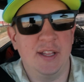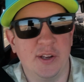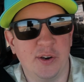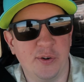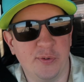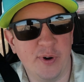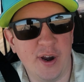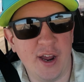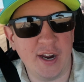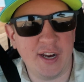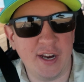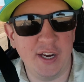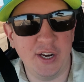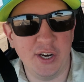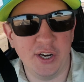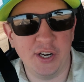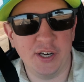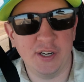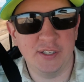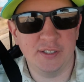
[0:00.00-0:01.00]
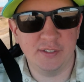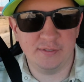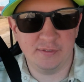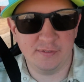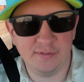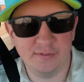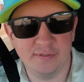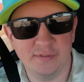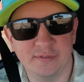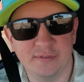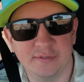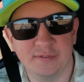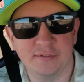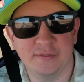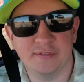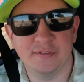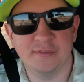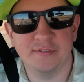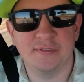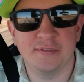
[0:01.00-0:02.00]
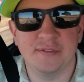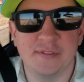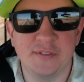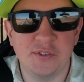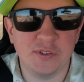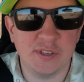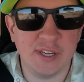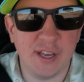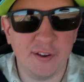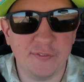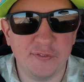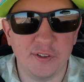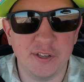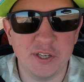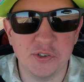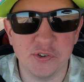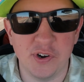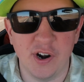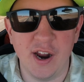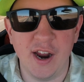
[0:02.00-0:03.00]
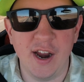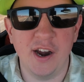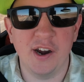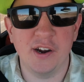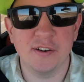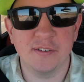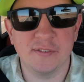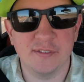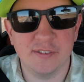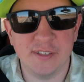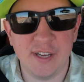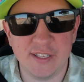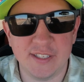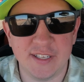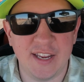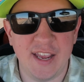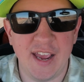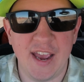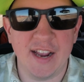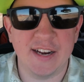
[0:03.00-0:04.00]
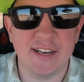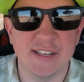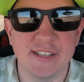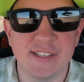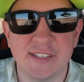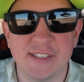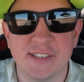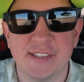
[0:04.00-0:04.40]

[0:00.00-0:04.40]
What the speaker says: little rockier, definitely drier, lots of cactus,